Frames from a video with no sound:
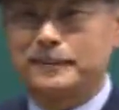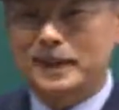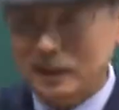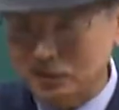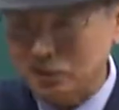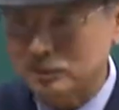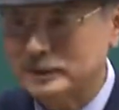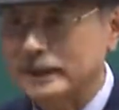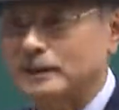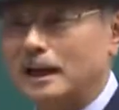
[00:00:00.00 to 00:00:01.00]
Go to your
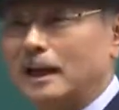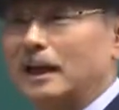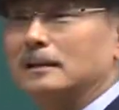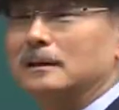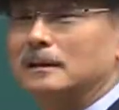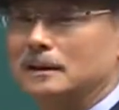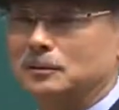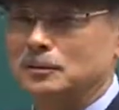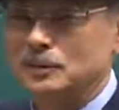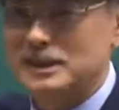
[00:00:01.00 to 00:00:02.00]
center
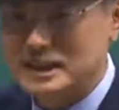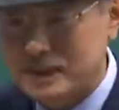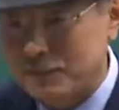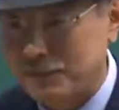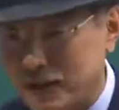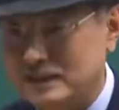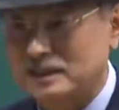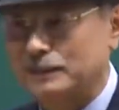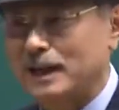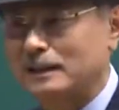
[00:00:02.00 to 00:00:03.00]
regularly and don't
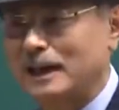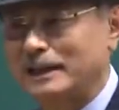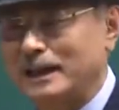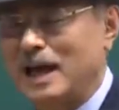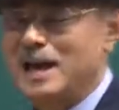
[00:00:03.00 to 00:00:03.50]
miss out on any